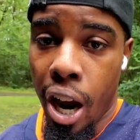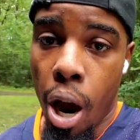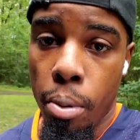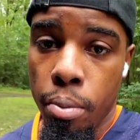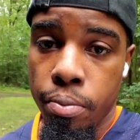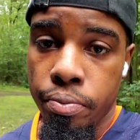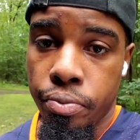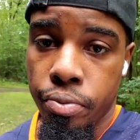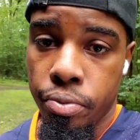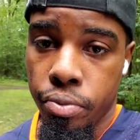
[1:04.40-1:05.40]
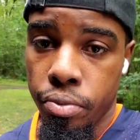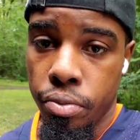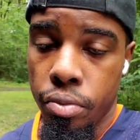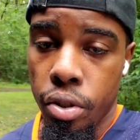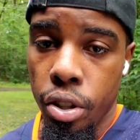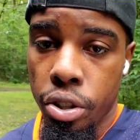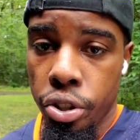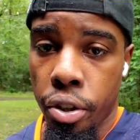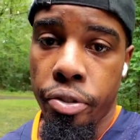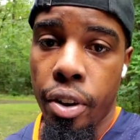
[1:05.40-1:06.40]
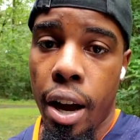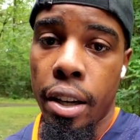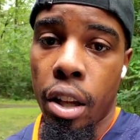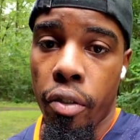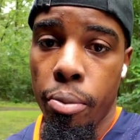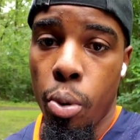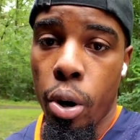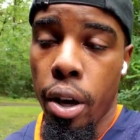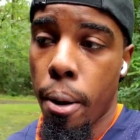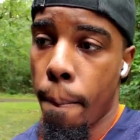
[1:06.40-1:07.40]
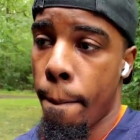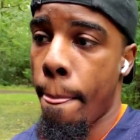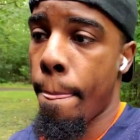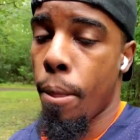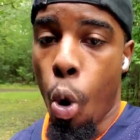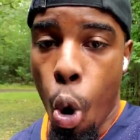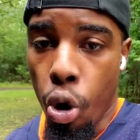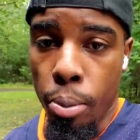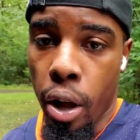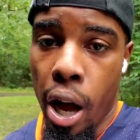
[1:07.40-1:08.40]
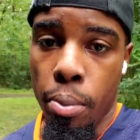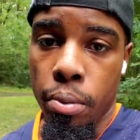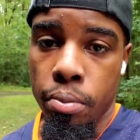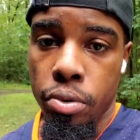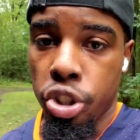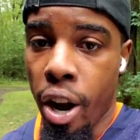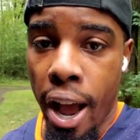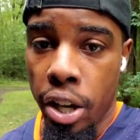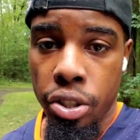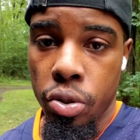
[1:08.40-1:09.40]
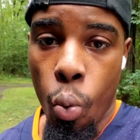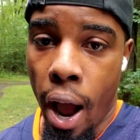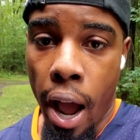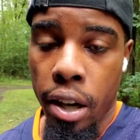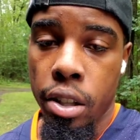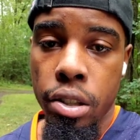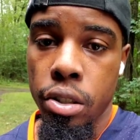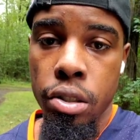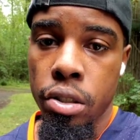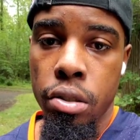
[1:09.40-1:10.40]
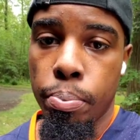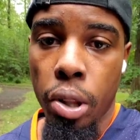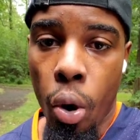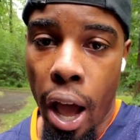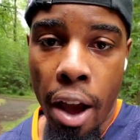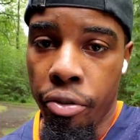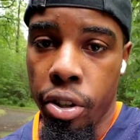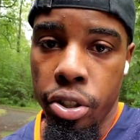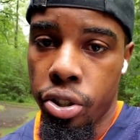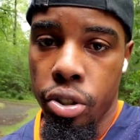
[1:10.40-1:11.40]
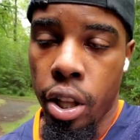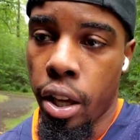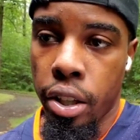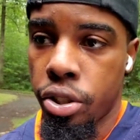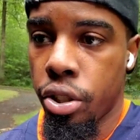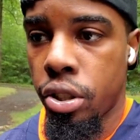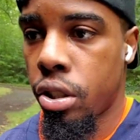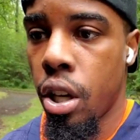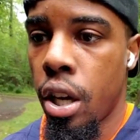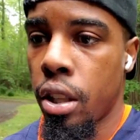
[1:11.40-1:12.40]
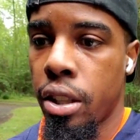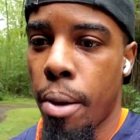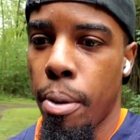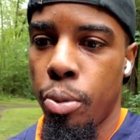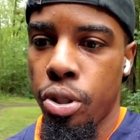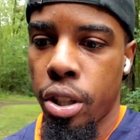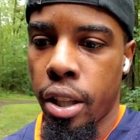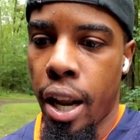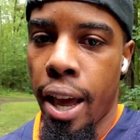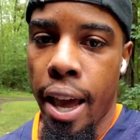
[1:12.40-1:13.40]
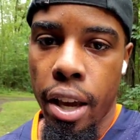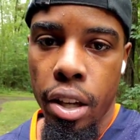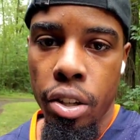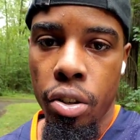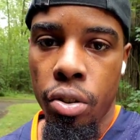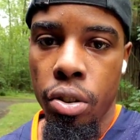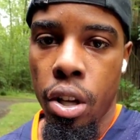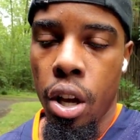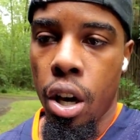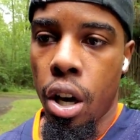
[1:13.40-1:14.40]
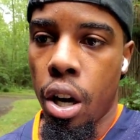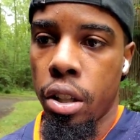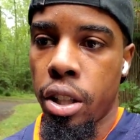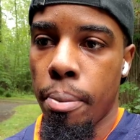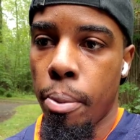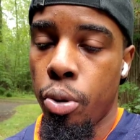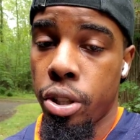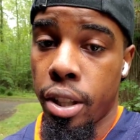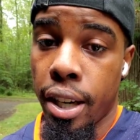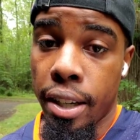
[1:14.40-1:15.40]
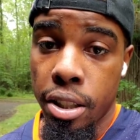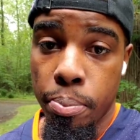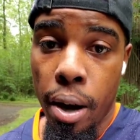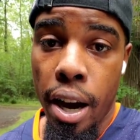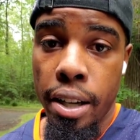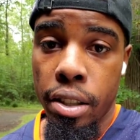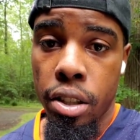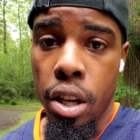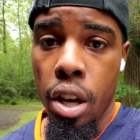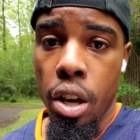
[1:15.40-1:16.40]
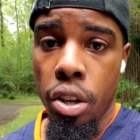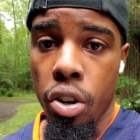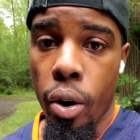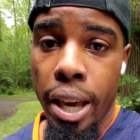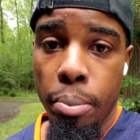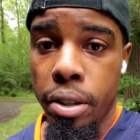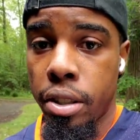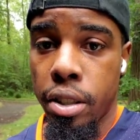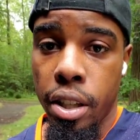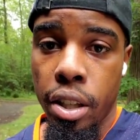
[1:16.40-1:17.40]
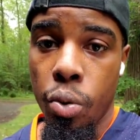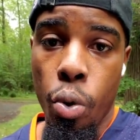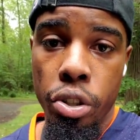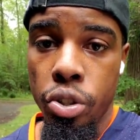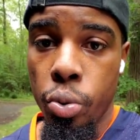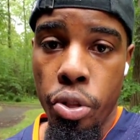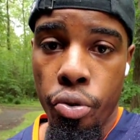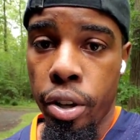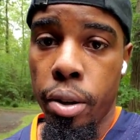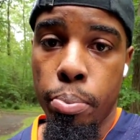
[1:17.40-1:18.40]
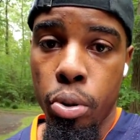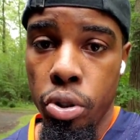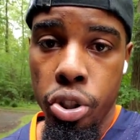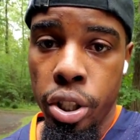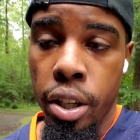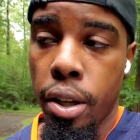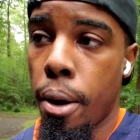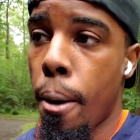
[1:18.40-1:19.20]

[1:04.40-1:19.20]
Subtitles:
album. Certified Lover Boy, horrible album, trash, whack, below average. Like, it's just the type of music that I hate, you know, the type of music that I despise, you know, ABC 1 2 3 bullshit.